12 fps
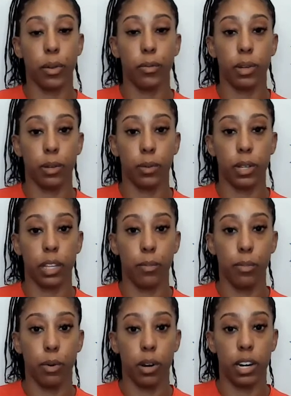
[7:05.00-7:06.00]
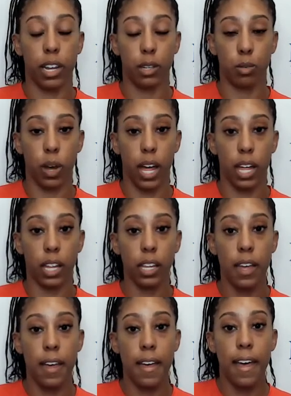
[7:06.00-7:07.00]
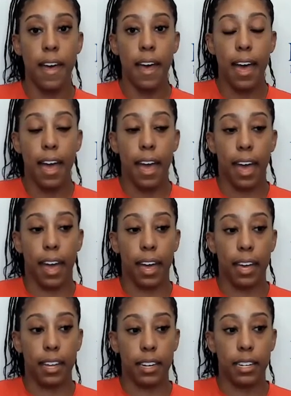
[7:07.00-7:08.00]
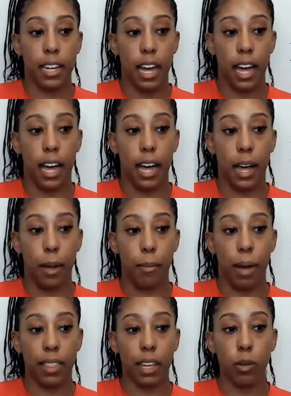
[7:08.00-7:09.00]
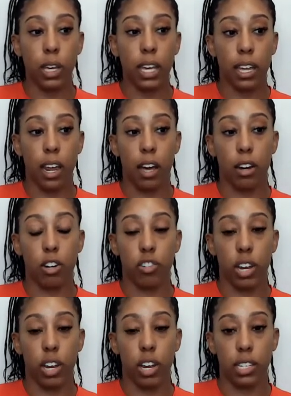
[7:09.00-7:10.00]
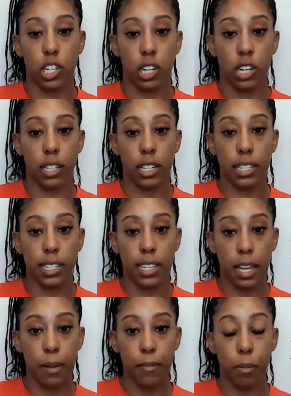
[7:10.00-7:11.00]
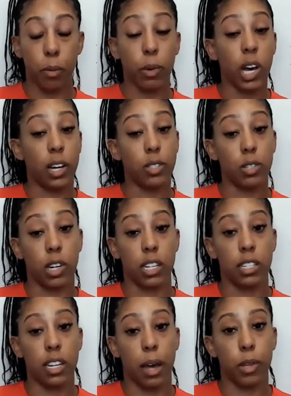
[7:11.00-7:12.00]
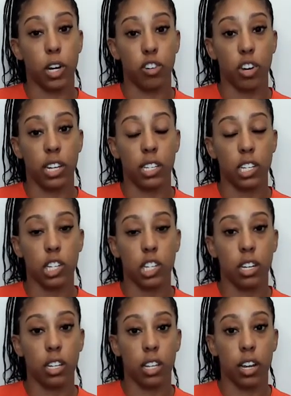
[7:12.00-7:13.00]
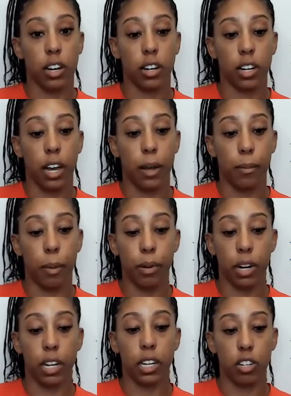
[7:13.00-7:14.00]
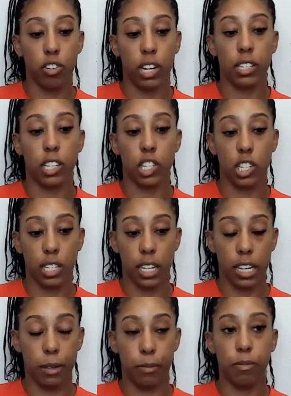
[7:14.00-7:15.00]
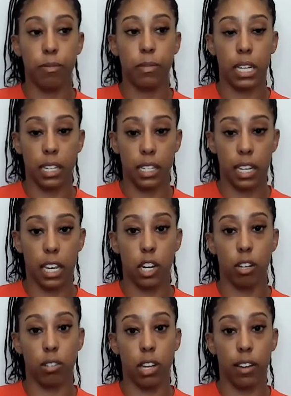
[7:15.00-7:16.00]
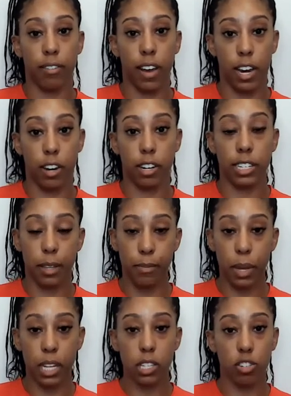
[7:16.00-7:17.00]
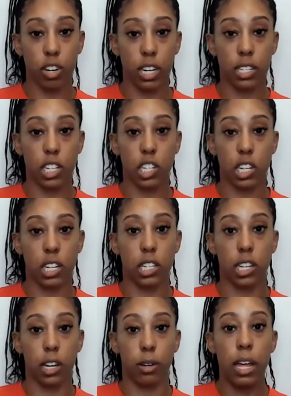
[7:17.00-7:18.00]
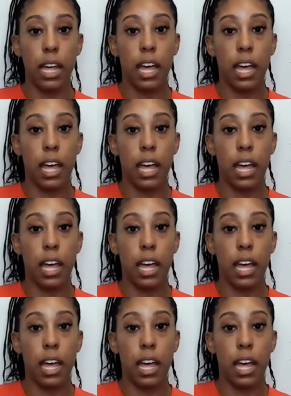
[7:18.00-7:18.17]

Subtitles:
be really, really important as well. And I think we can get out in transition on this team, but we also need to stop their transition. They're a pretty good transition team. DT knows how to find her teammates in transition, so